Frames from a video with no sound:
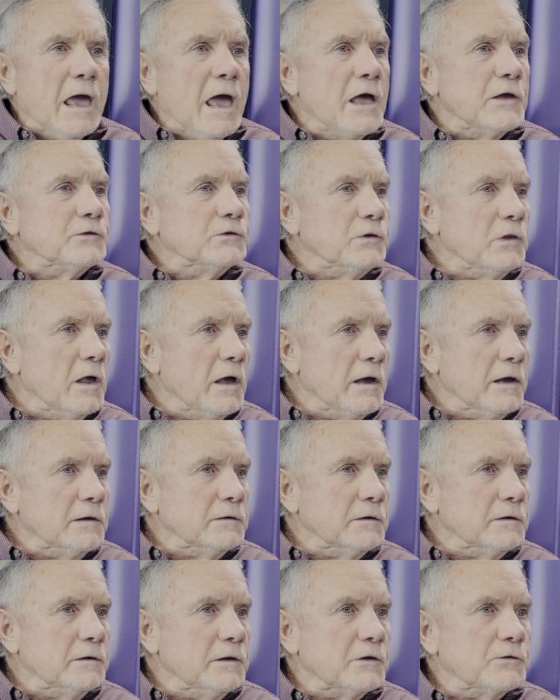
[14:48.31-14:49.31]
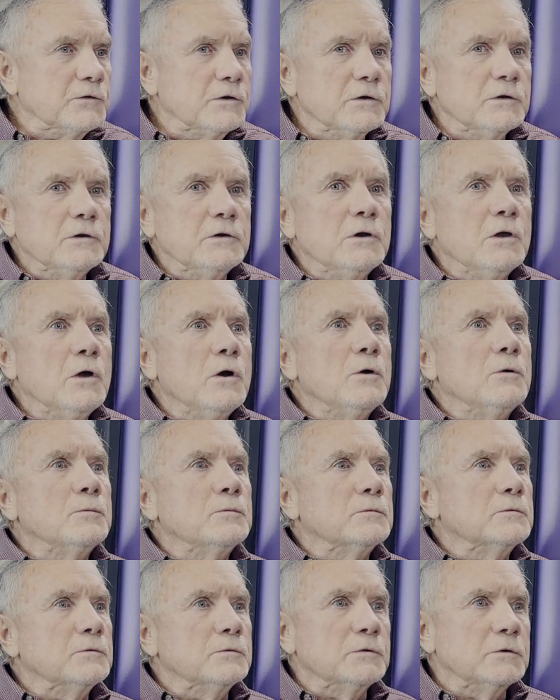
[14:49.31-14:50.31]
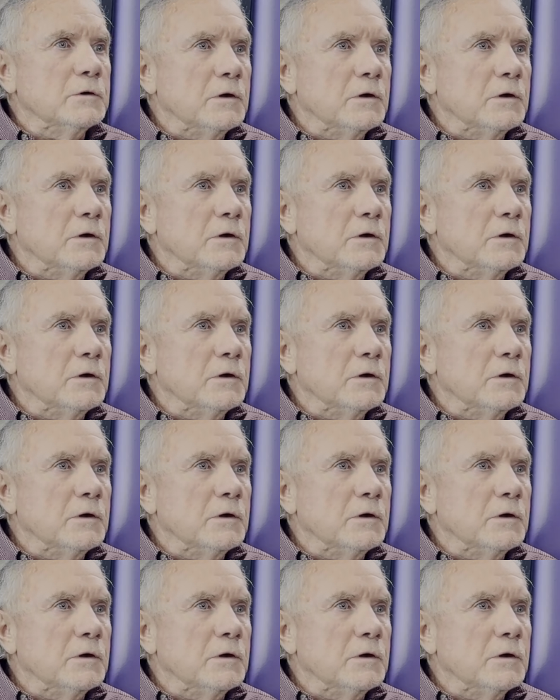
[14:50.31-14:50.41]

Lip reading: gas line, and next thing you know,